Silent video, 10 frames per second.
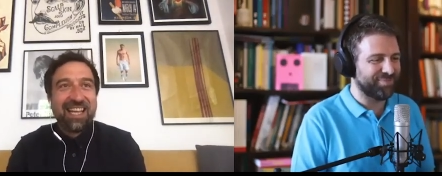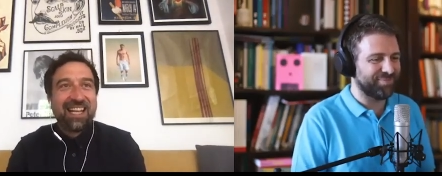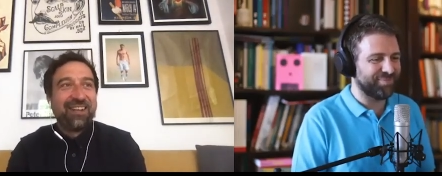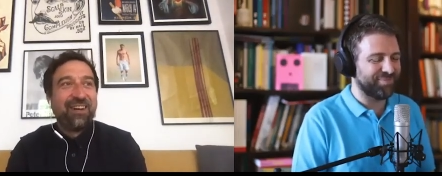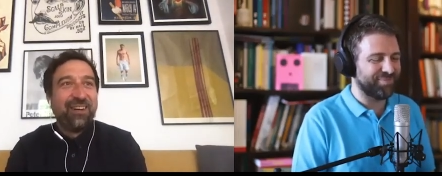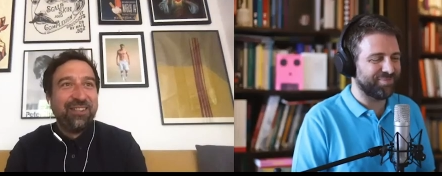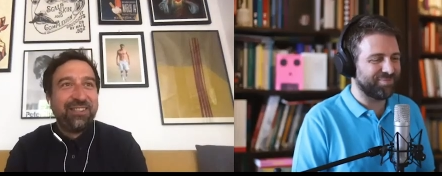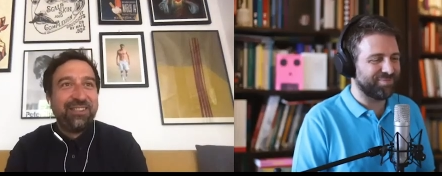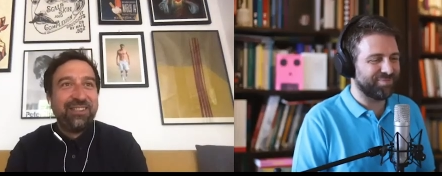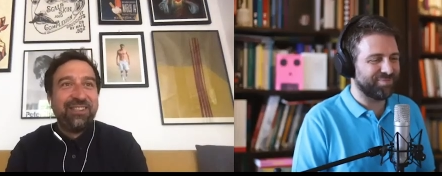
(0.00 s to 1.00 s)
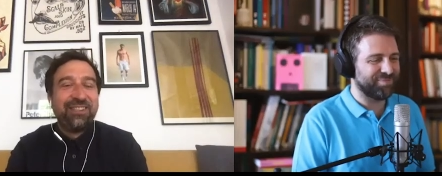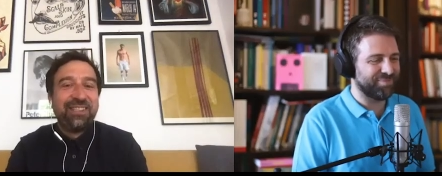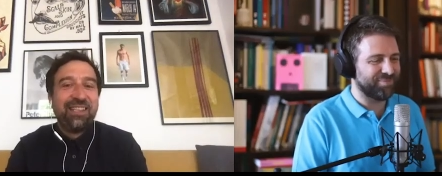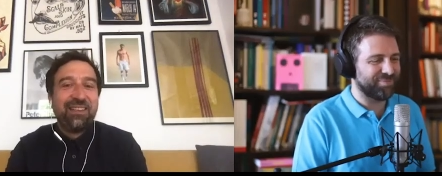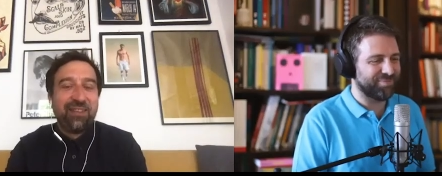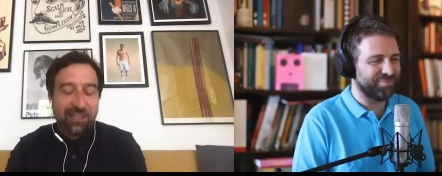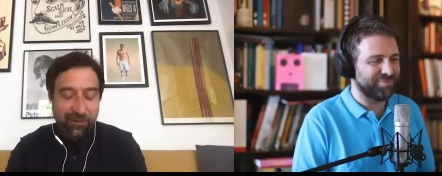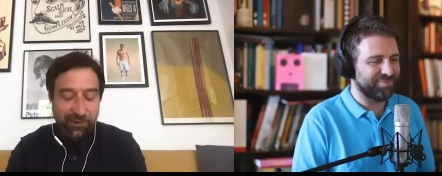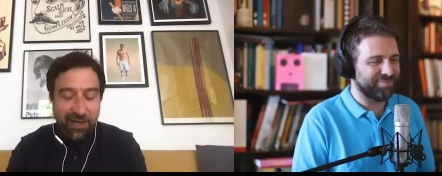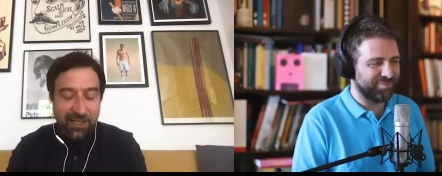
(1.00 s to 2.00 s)
Speaker 1: they can go to the
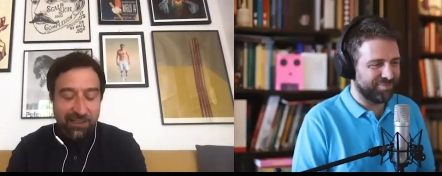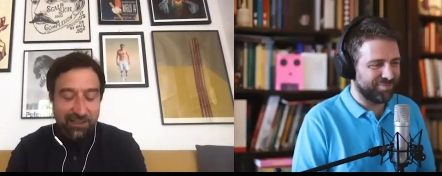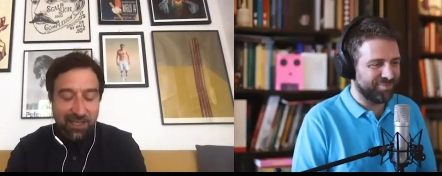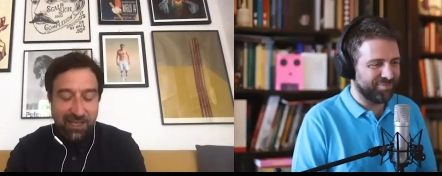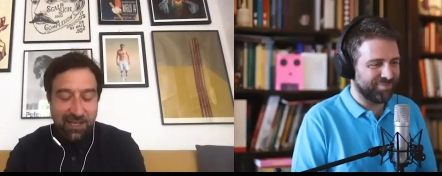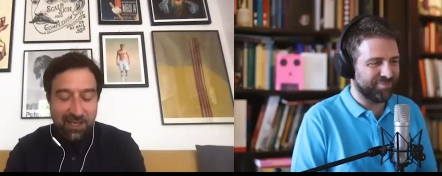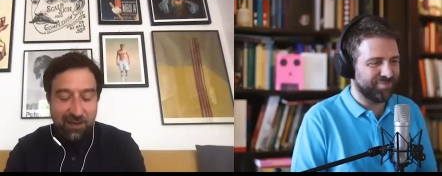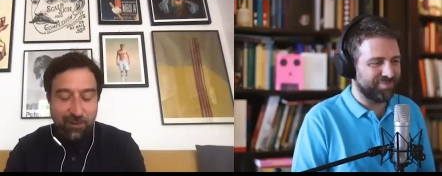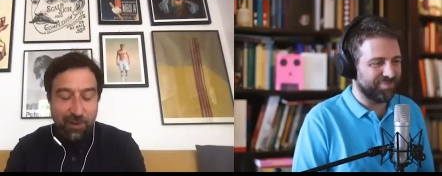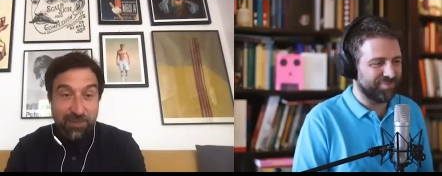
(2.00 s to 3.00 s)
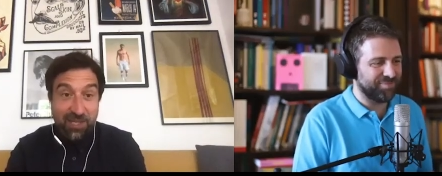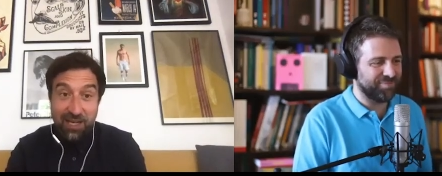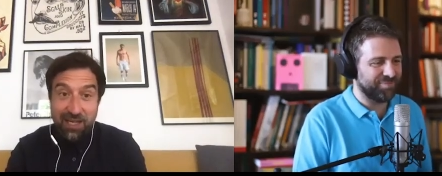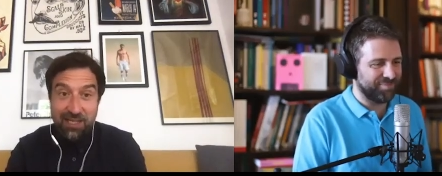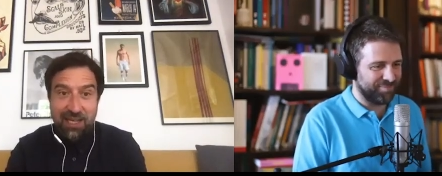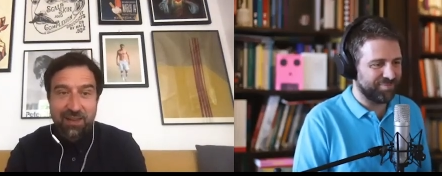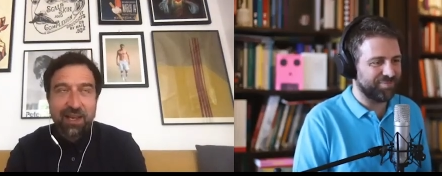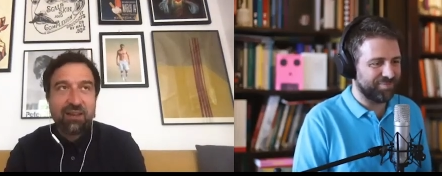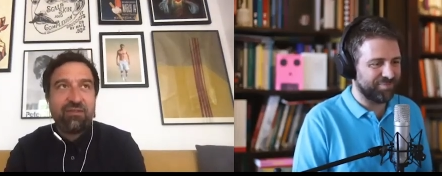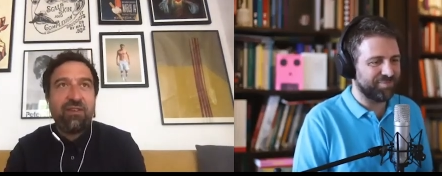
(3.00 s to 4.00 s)
University of Greenwich uh, website and they
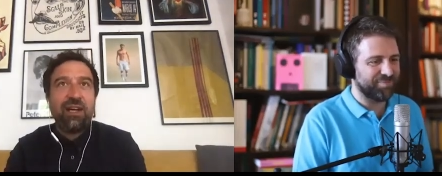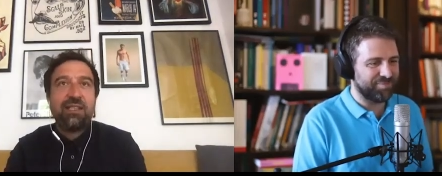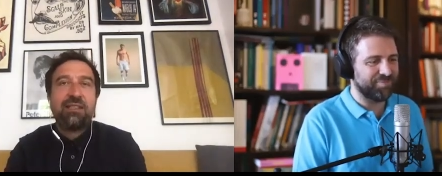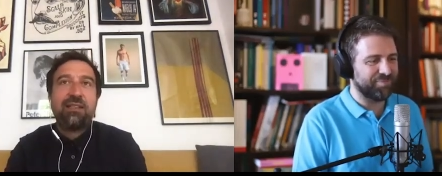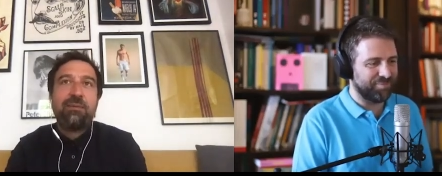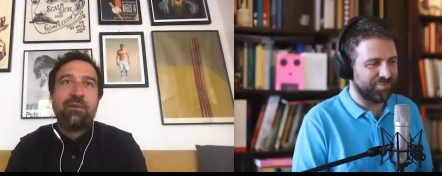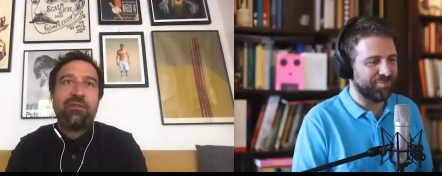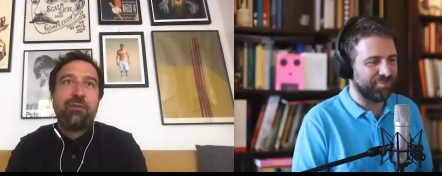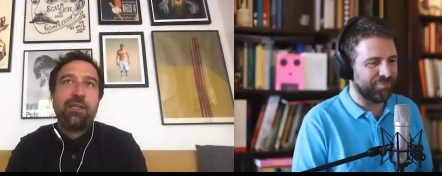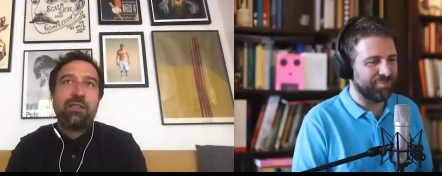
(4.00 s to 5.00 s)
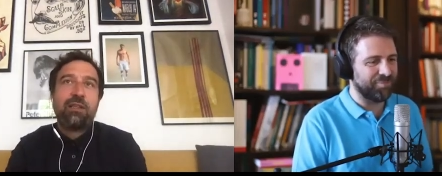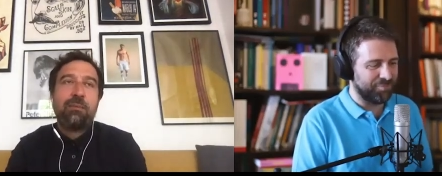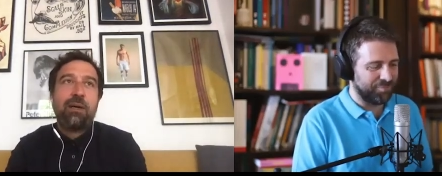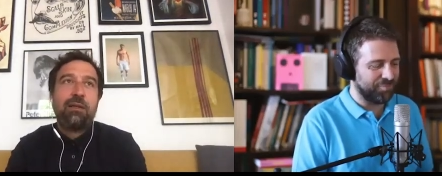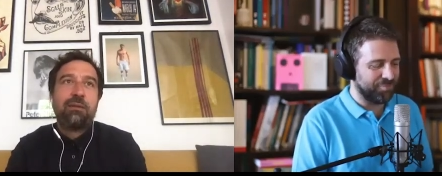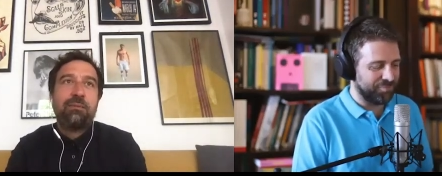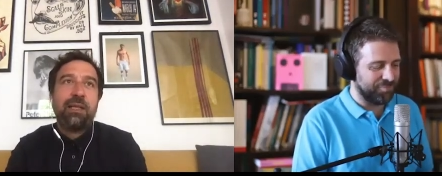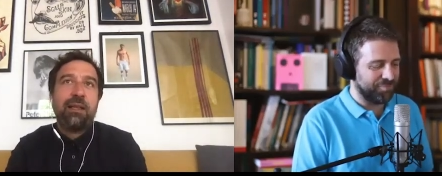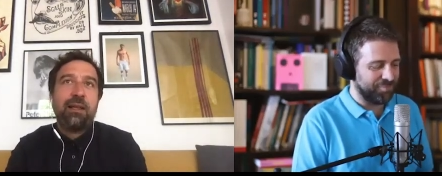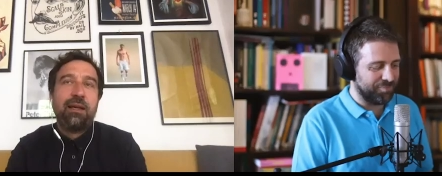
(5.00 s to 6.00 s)
can find some information about
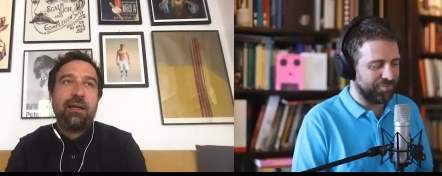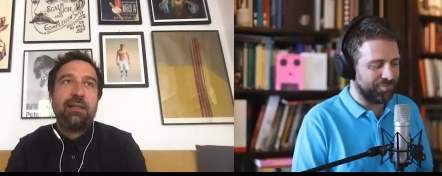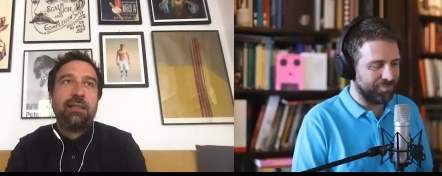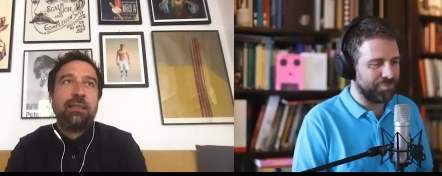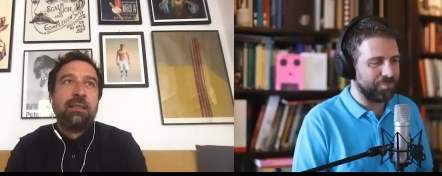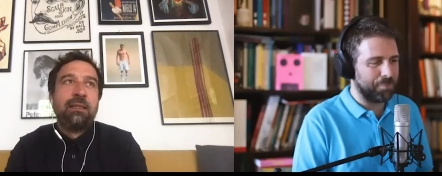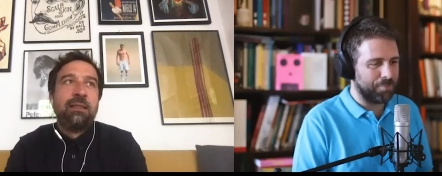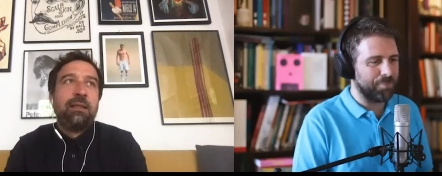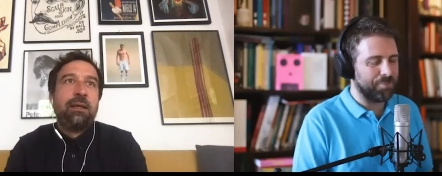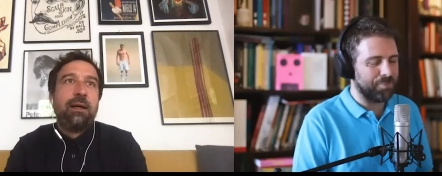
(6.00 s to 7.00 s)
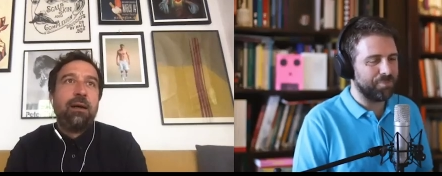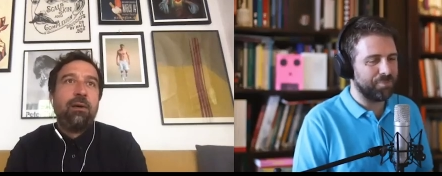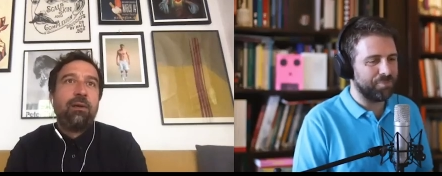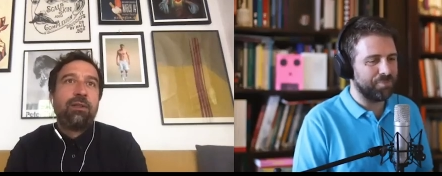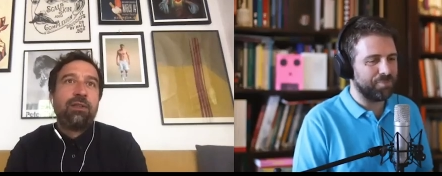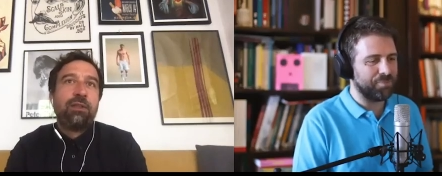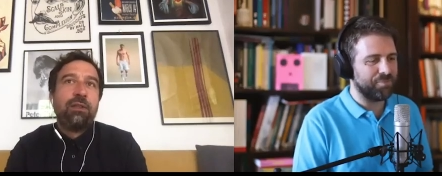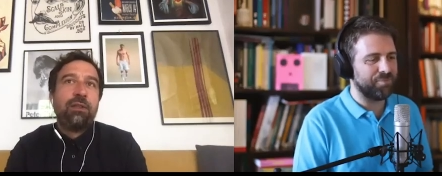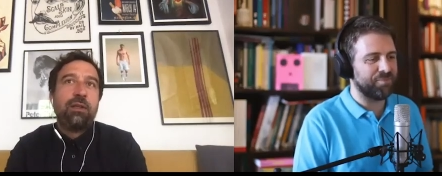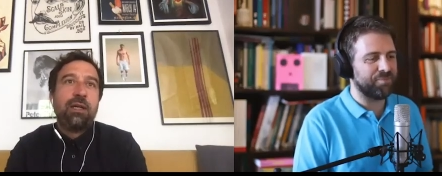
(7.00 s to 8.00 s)
me there. Uh,
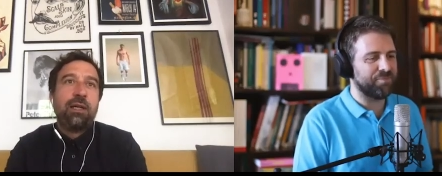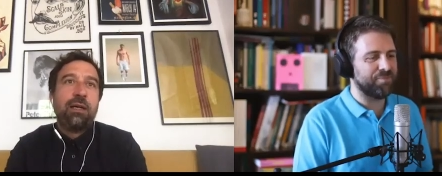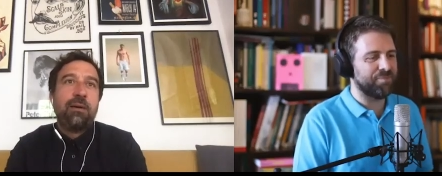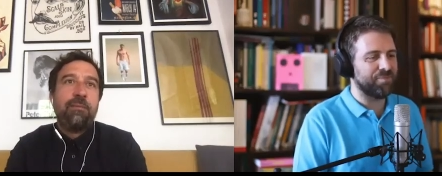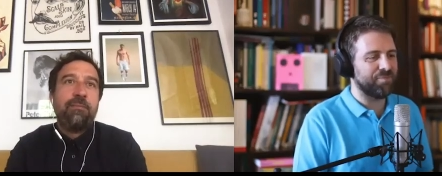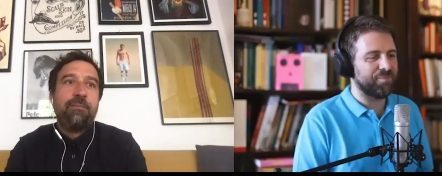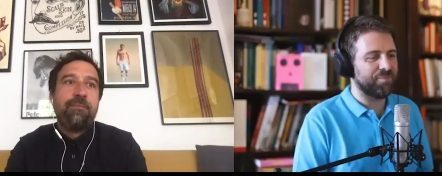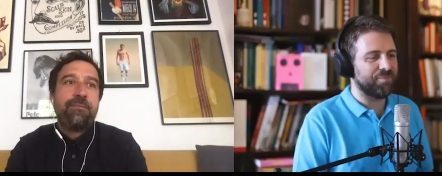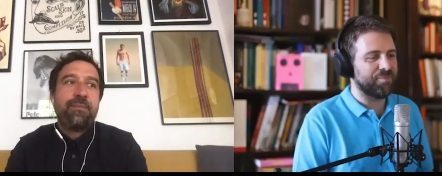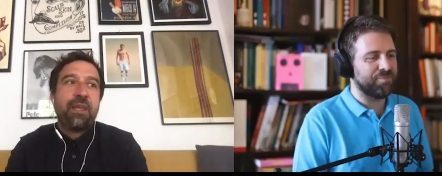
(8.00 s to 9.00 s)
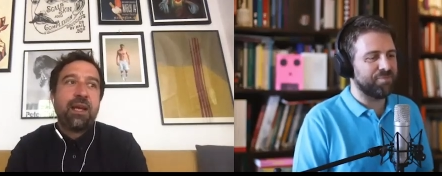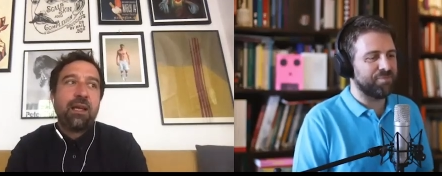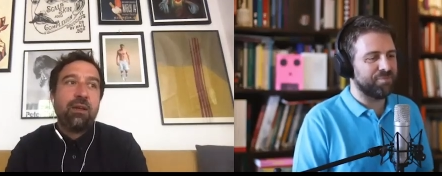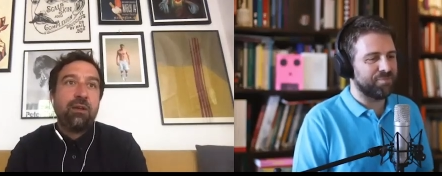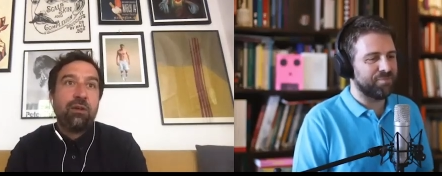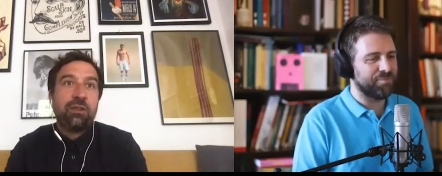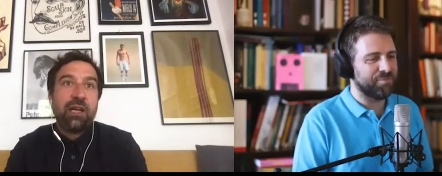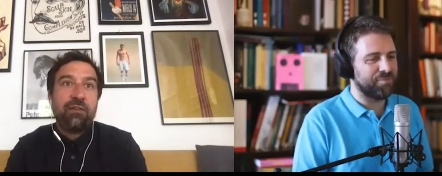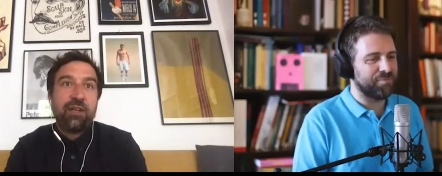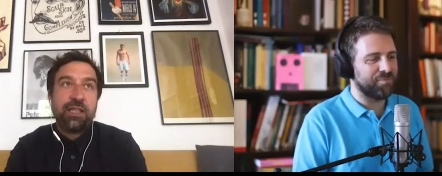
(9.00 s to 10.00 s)
also, um, they can look on
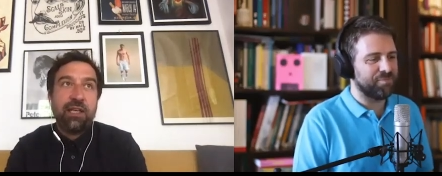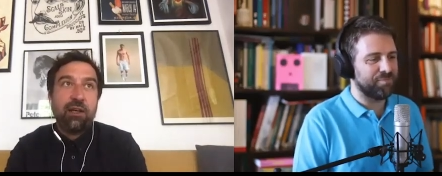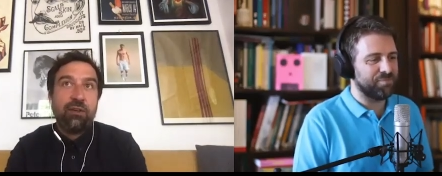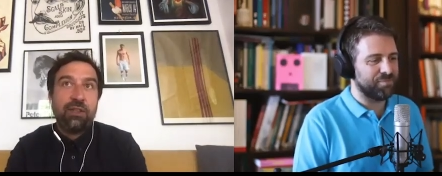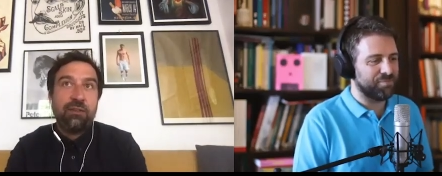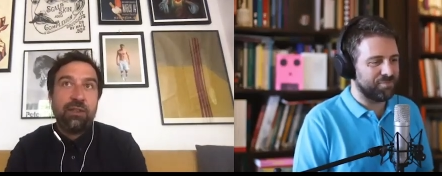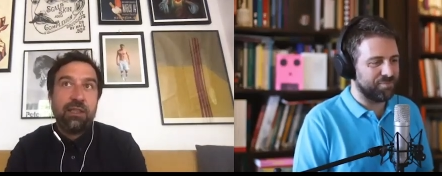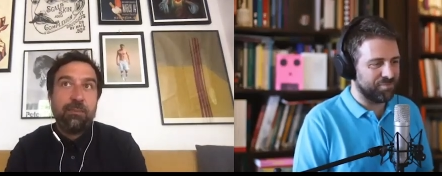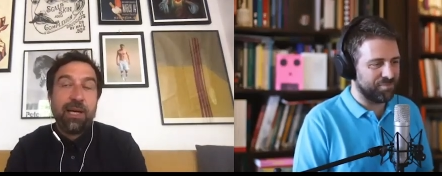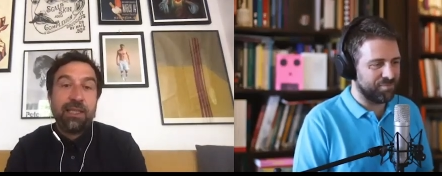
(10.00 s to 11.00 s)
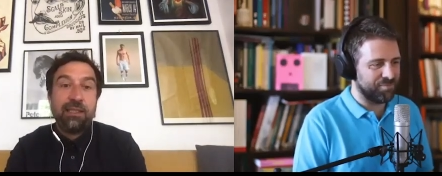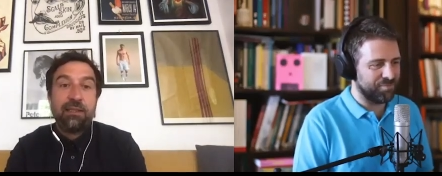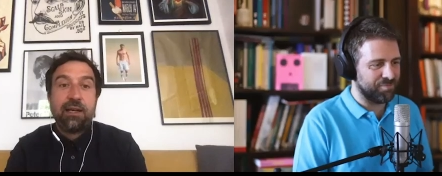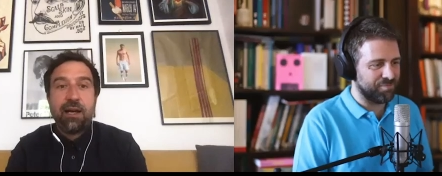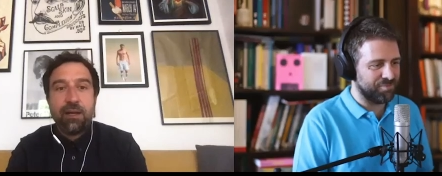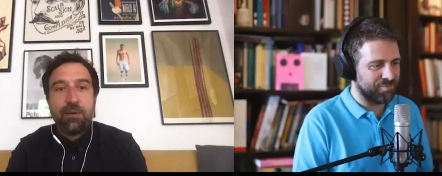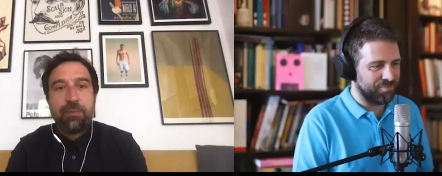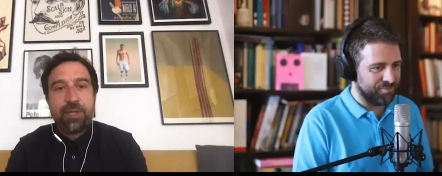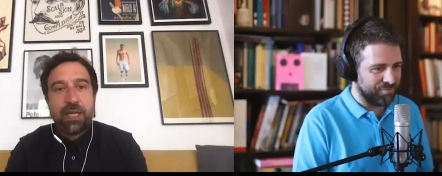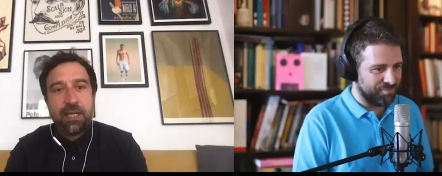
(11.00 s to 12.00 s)
diversity and inclusivity by design
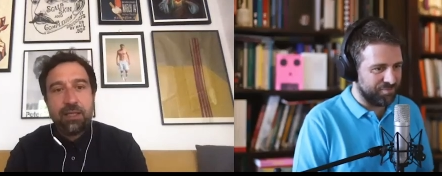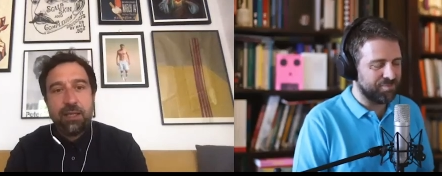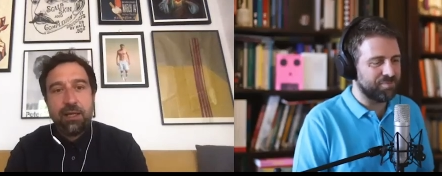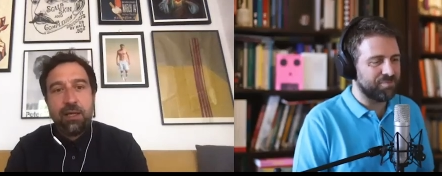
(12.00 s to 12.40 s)
website